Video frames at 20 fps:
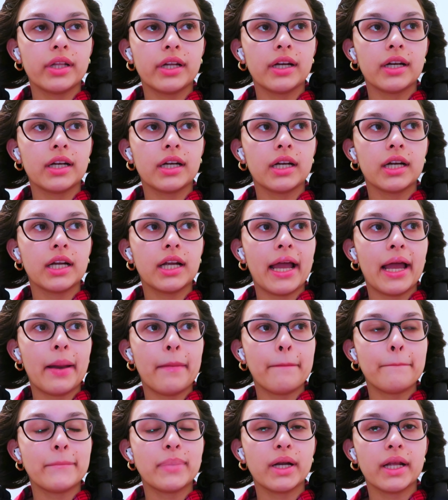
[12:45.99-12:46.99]
there
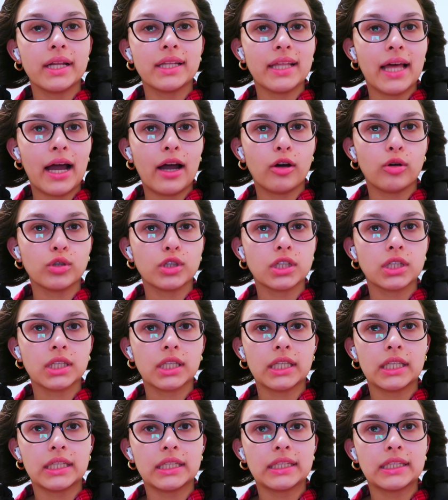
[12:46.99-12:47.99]
and put it in the house
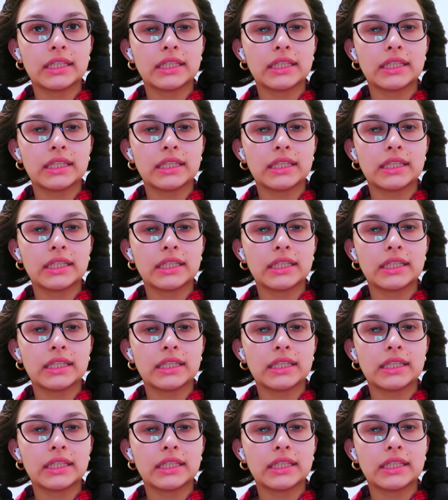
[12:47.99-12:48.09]
because